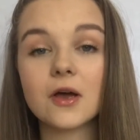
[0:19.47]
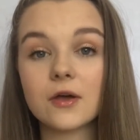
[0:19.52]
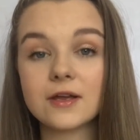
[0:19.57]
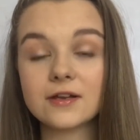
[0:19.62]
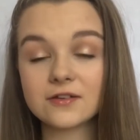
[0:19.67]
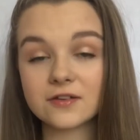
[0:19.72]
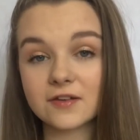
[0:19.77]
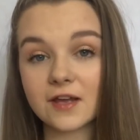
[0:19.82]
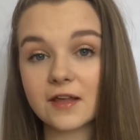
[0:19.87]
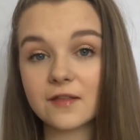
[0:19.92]

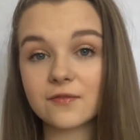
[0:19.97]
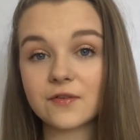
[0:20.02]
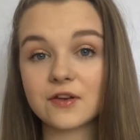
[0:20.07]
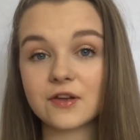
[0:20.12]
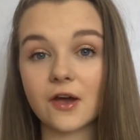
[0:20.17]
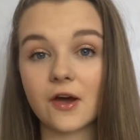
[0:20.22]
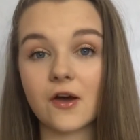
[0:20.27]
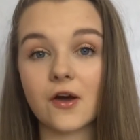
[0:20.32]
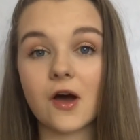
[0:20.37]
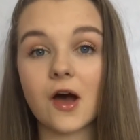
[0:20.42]
In today's
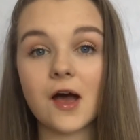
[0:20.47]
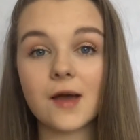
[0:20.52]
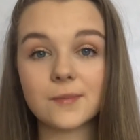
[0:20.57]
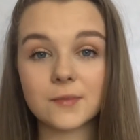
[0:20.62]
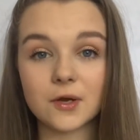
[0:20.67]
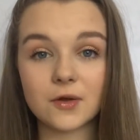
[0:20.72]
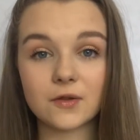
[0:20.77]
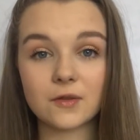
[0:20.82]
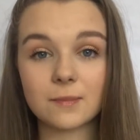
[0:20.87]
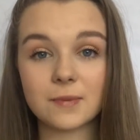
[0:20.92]
video I'm
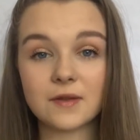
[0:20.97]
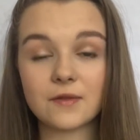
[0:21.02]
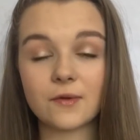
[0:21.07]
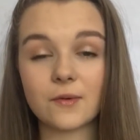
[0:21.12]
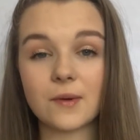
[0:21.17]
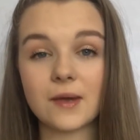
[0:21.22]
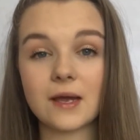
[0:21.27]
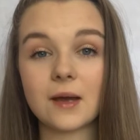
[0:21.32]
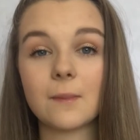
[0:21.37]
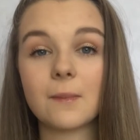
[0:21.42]
going to be
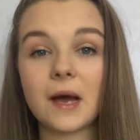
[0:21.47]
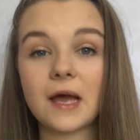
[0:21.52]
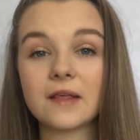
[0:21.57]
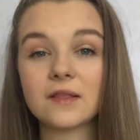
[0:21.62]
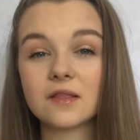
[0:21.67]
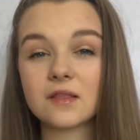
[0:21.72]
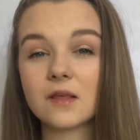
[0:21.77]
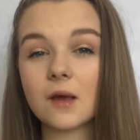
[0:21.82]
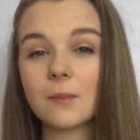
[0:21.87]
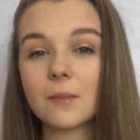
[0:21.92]
doing my
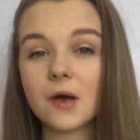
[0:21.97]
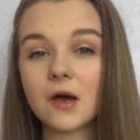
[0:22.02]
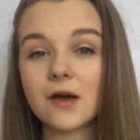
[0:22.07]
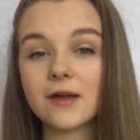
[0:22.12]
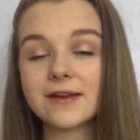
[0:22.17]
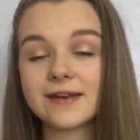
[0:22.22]
summer